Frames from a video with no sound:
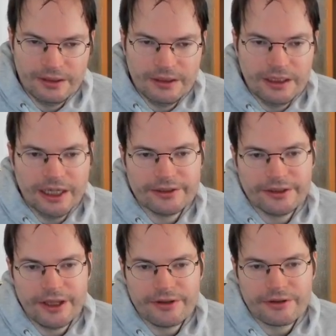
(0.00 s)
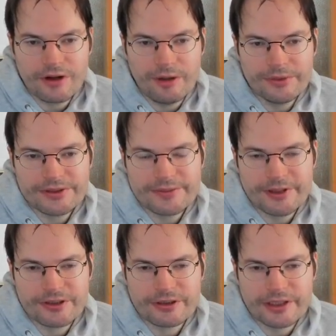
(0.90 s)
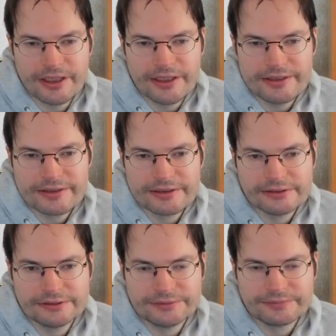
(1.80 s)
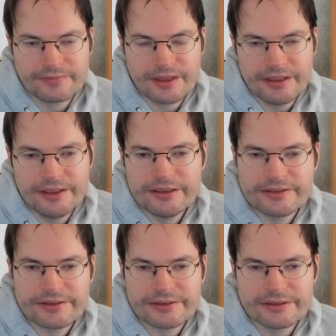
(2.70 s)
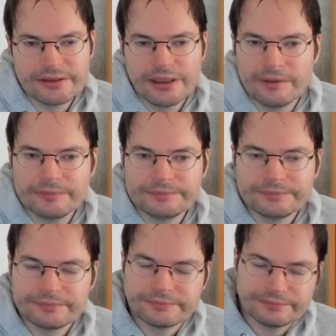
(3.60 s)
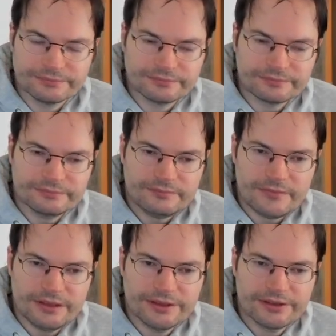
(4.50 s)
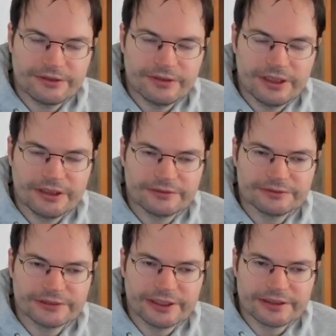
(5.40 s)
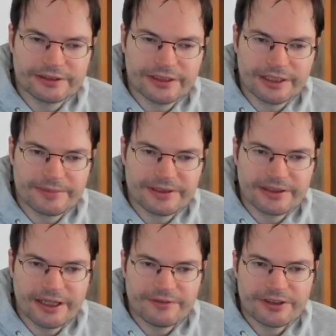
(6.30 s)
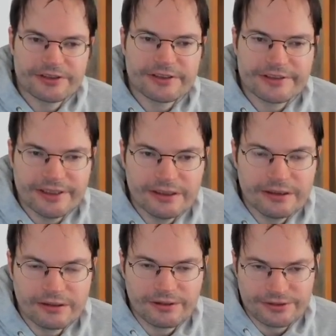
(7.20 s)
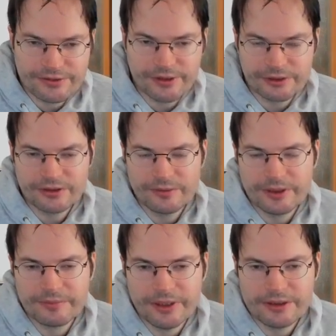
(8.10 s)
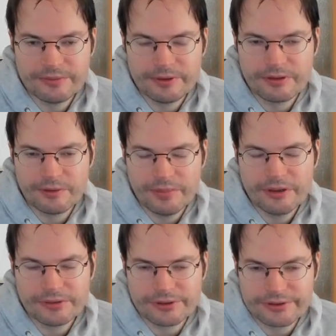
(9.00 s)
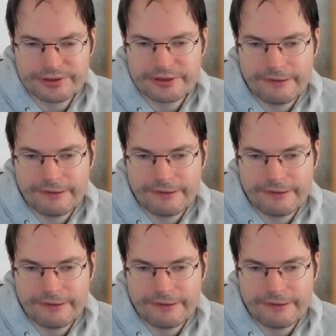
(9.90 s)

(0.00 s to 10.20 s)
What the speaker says: And another common special case is that you have data types that have just a single constructor but multiple components.